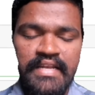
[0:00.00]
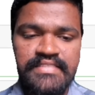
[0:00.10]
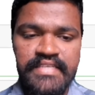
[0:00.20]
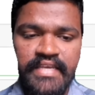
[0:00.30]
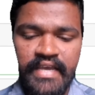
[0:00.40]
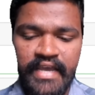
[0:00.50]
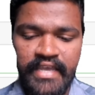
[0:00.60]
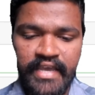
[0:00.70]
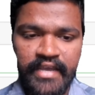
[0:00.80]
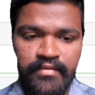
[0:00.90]
Let's say
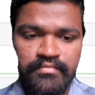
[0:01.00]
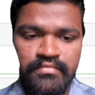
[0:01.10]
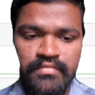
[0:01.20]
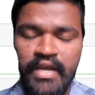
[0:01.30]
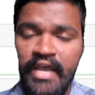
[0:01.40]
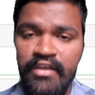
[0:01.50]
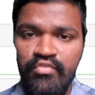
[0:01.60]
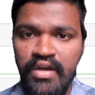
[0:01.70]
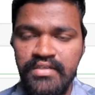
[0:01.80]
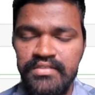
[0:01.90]
I
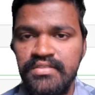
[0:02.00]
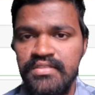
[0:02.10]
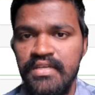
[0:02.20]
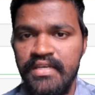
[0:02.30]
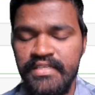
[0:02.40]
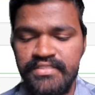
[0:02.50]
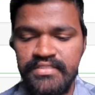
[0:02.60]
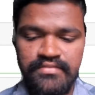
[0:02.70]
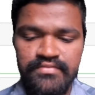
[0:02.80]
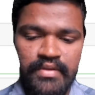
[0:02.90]
want
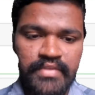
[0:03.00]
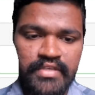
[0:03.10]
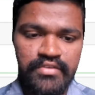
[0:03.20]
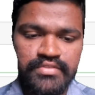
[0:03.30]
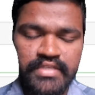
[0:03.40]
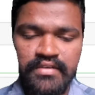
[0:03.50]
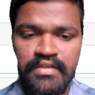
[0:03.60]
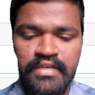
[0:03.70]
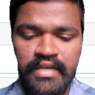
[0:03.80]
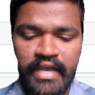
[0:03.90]
list from the
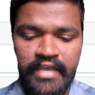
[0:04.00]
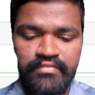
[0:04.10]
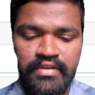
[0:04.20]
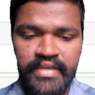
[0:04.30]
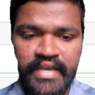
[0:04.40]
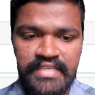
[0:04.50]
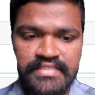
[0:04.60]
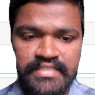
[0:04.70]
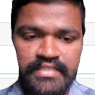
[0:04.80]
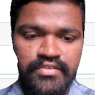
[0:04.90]
user. I will be
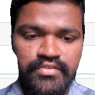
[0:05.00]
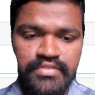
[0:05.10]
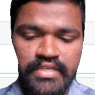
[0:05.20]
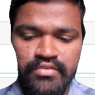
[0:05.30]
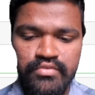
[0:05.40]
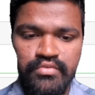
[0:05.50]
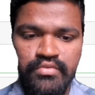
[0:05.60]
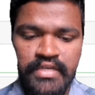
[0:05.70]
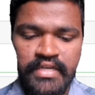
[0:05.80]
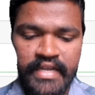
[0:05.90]
asking user
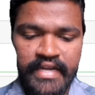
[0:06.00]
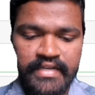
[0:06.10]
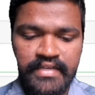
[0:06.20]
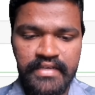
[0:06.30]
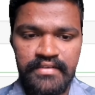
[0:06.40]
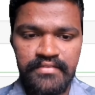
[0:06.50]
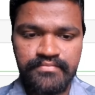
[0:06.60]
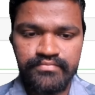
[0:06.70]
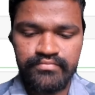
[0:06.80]
to enter